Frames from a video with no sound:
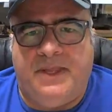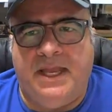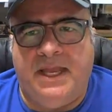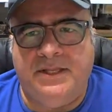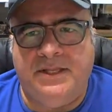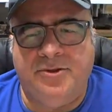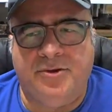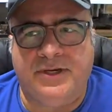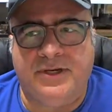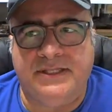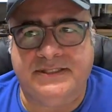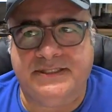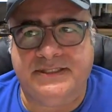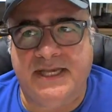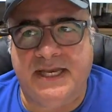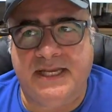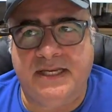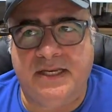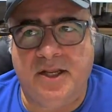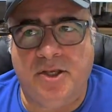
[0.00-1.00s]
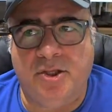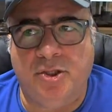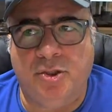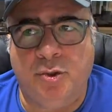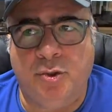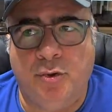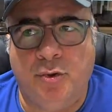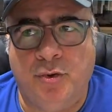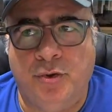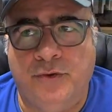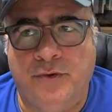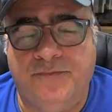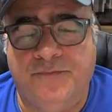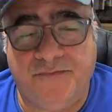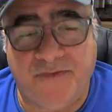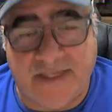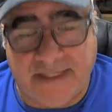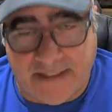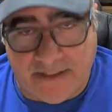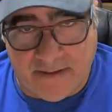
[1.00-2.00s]
you can set your
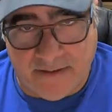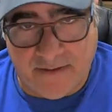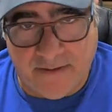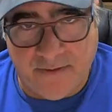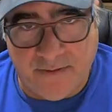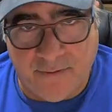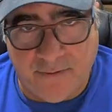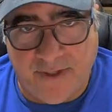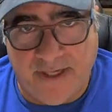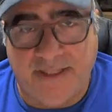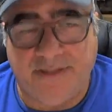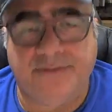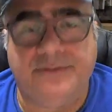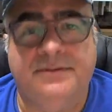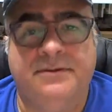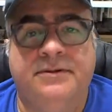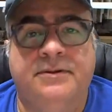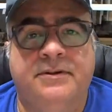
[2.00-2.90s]
feed rate.